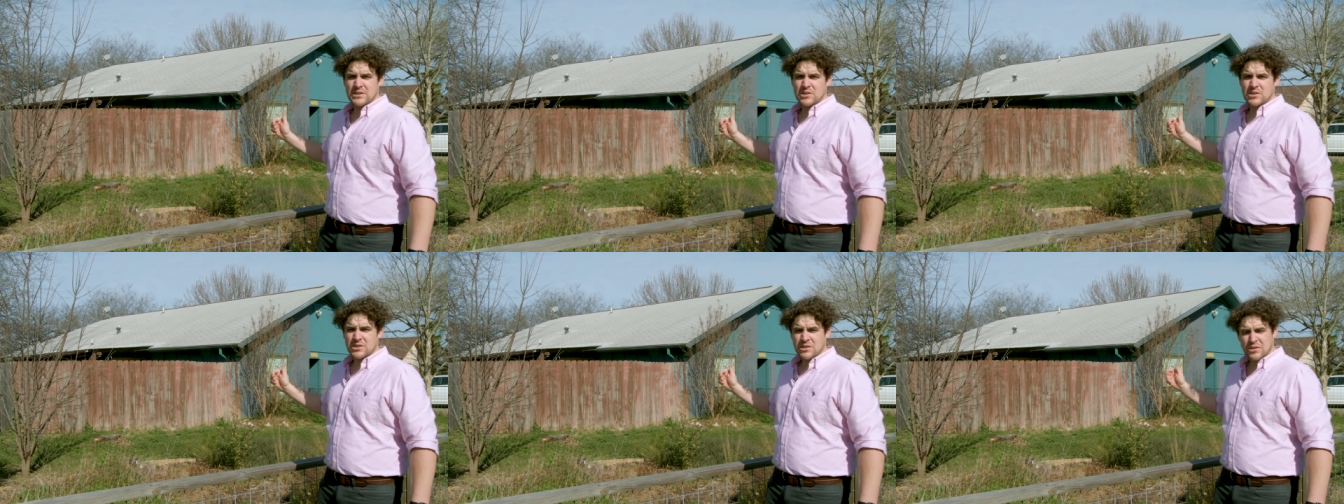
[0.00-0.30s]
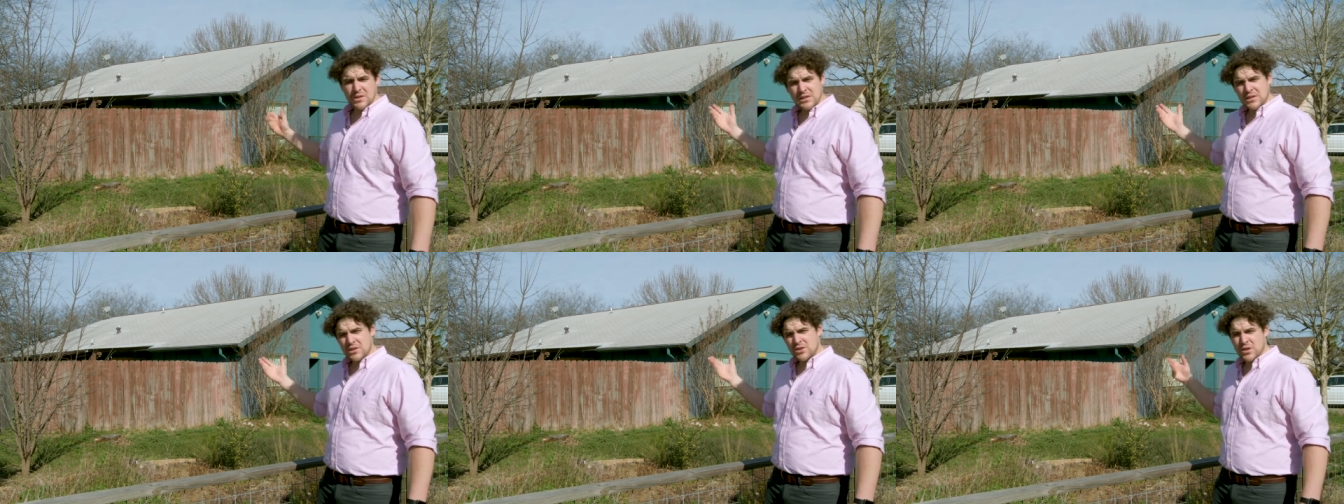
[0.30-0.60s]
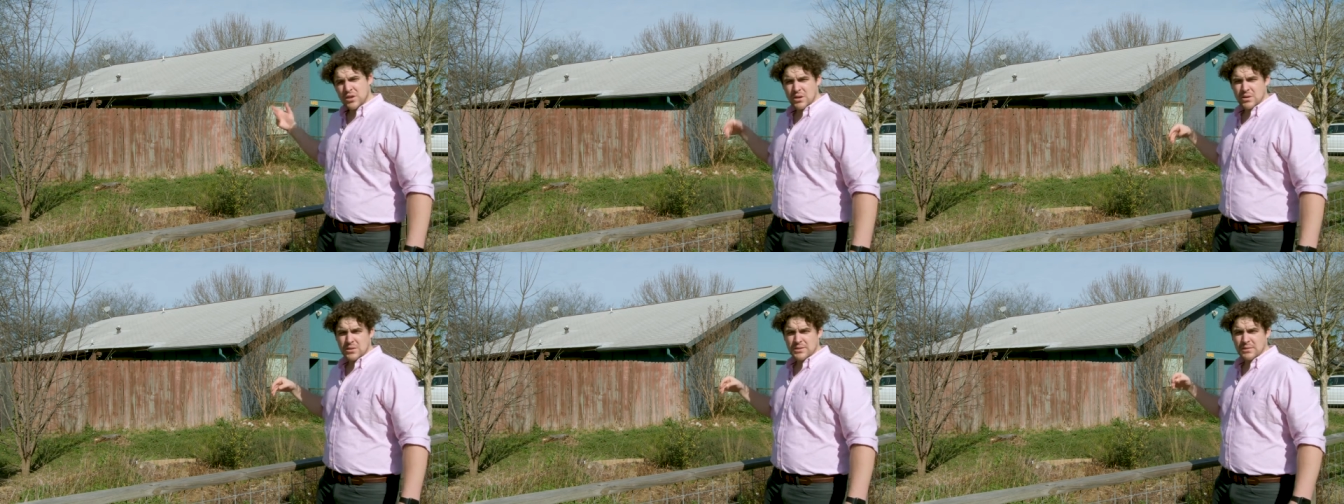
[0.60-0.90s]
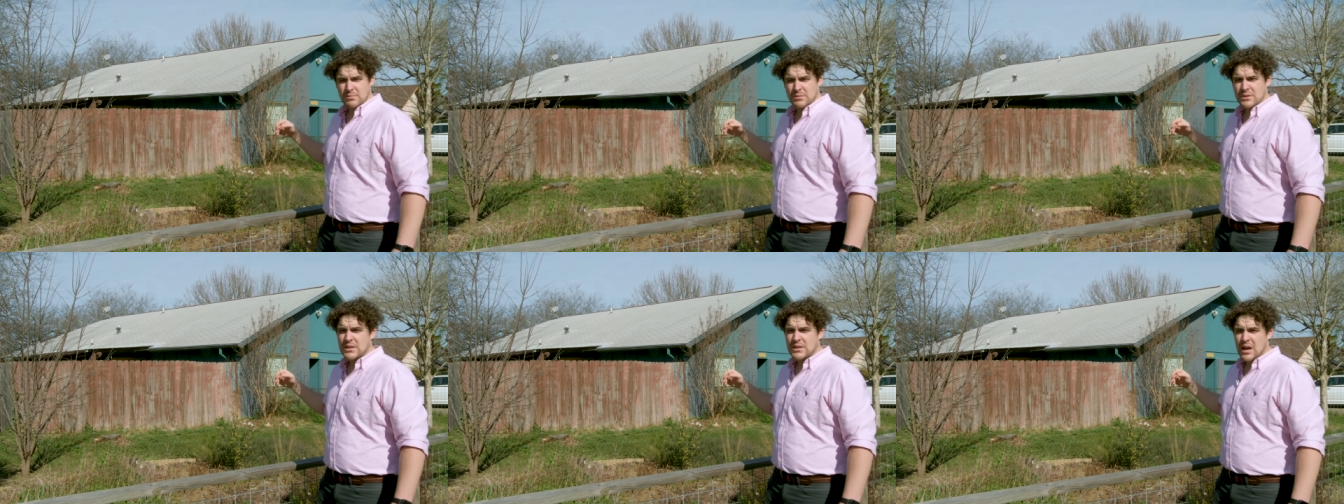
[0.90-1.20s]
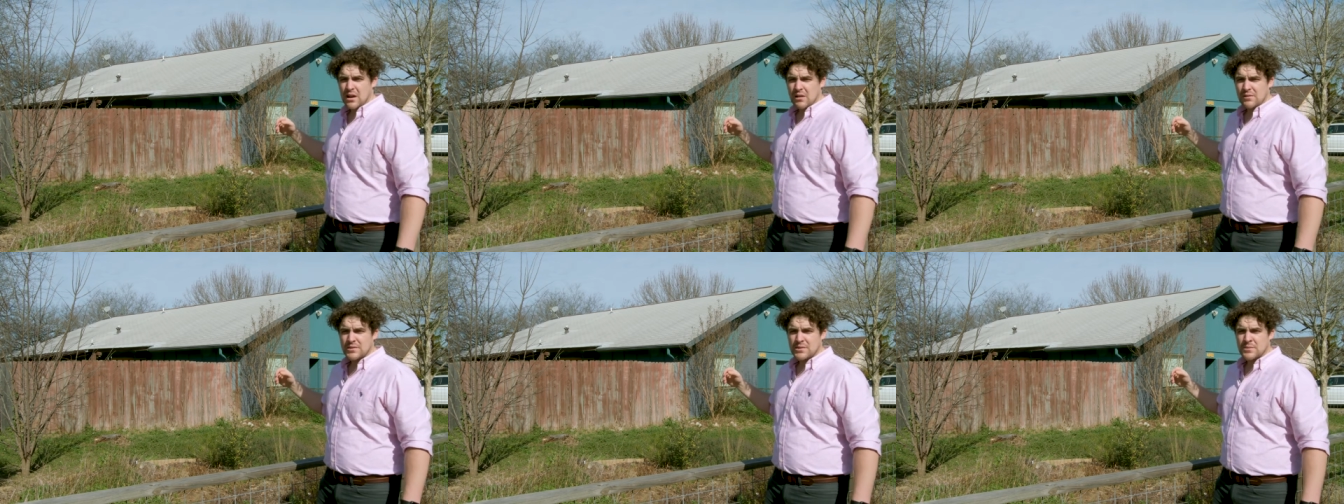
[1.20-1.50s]
just look at the shingles
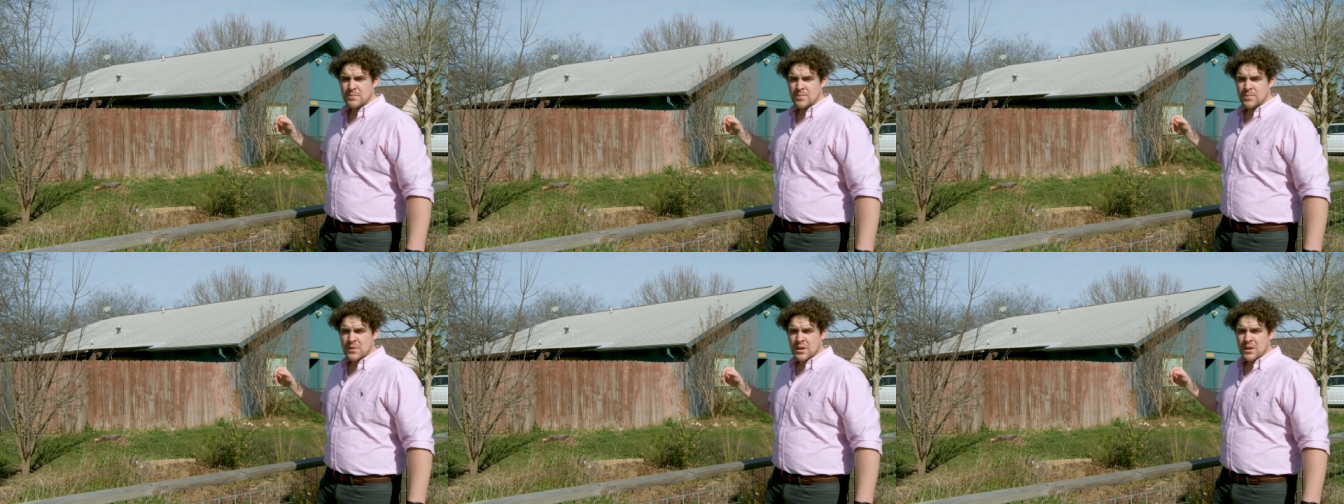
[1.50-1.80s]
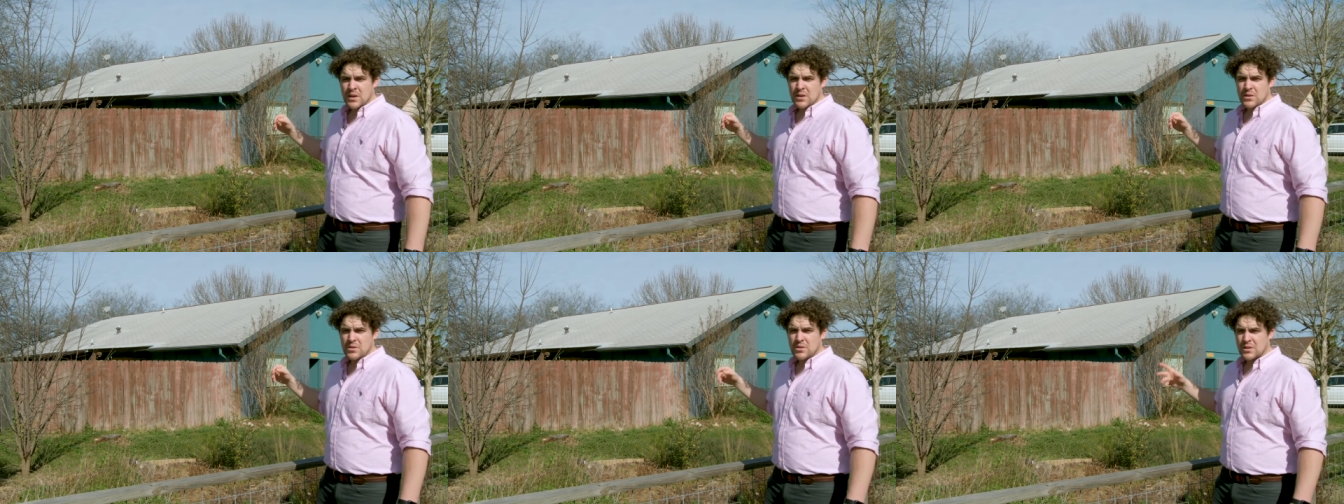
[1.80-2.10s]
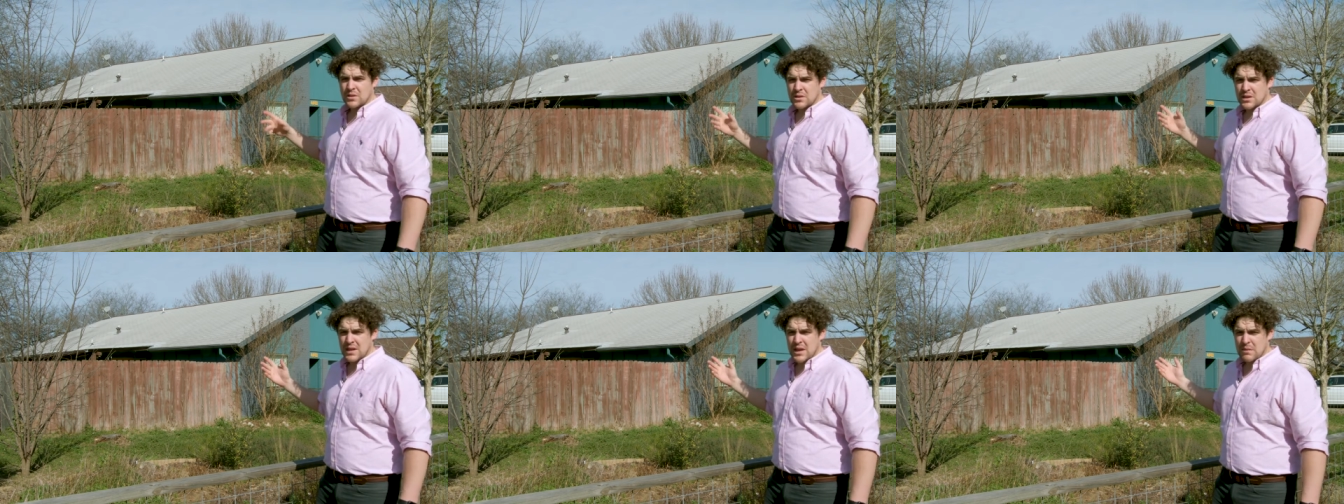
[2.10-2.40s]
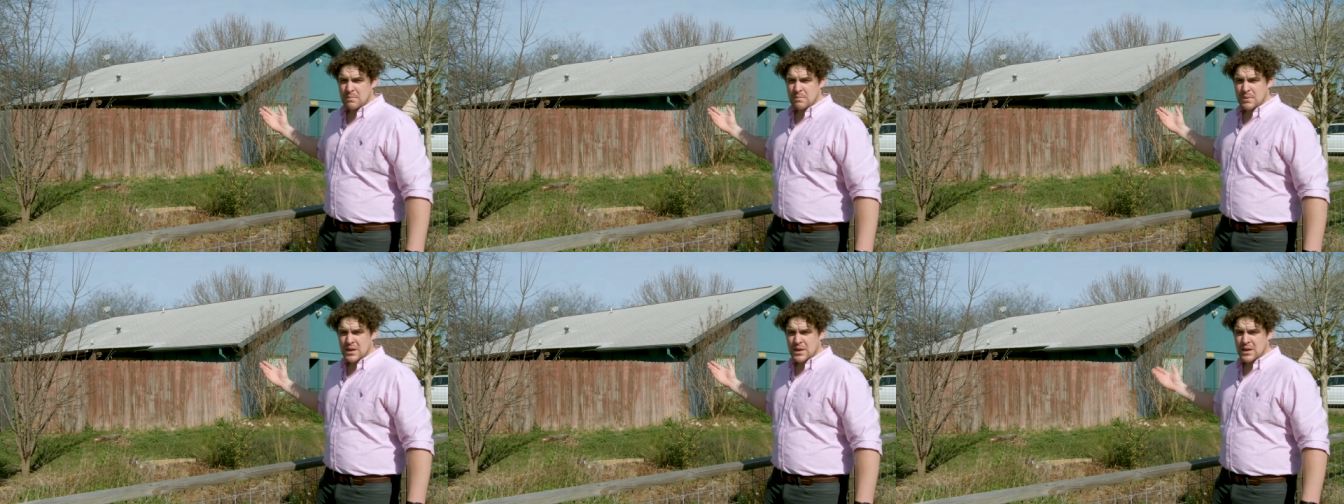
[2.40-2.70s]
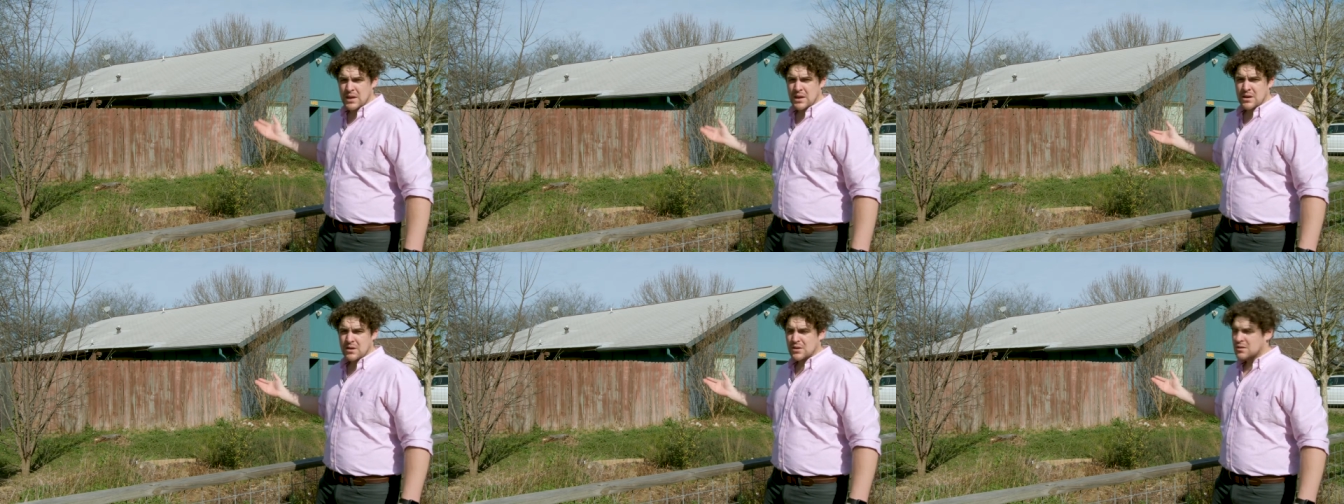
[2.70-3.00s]
themselves. Do they
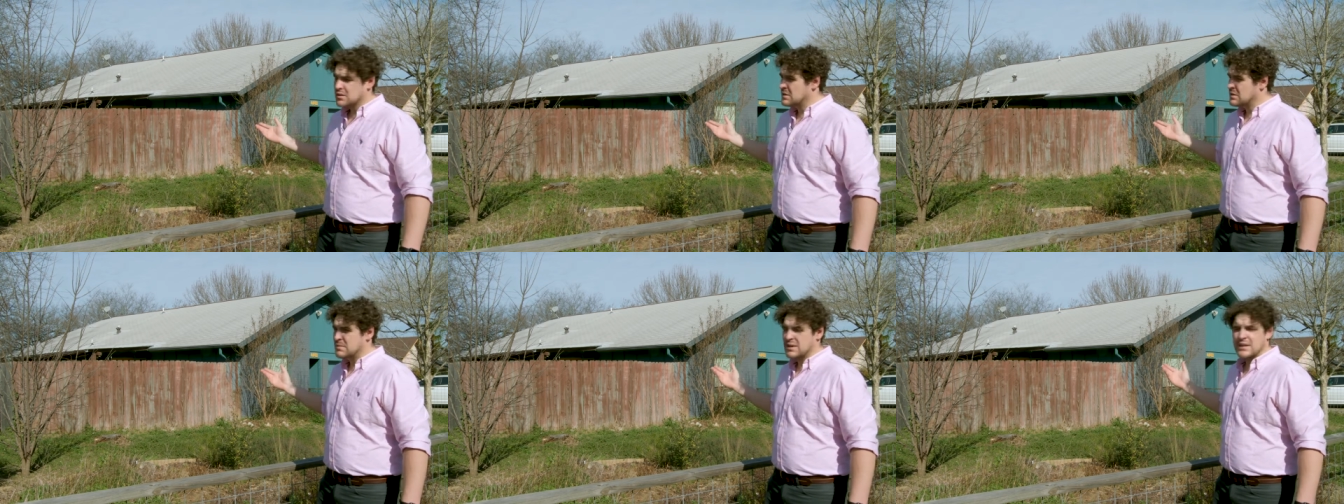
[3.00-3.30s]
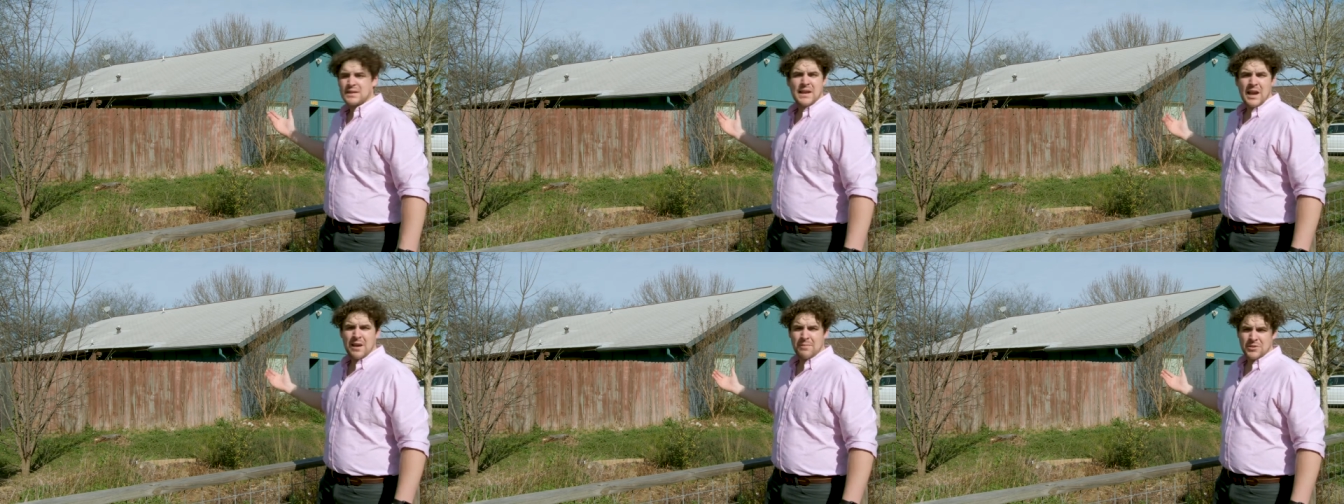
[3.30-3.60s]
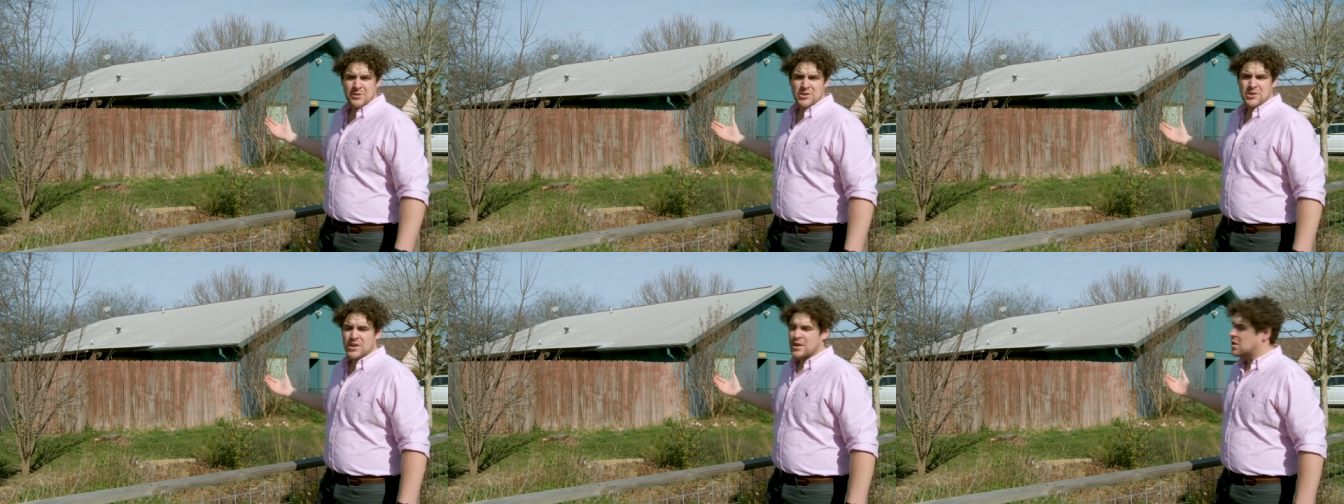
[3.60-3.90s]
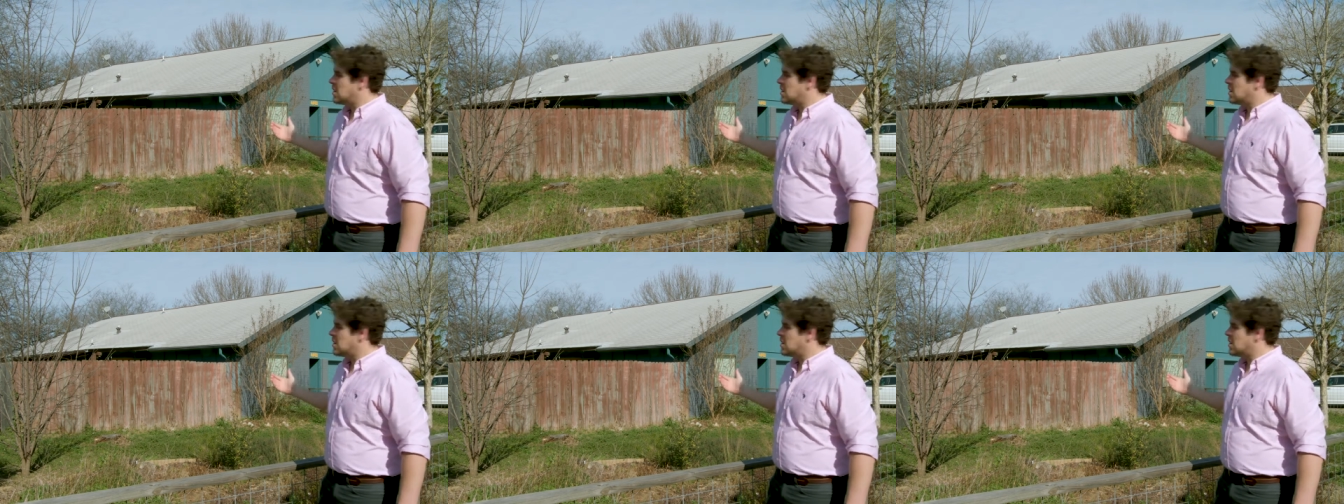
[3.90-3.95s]
appear to be damaged at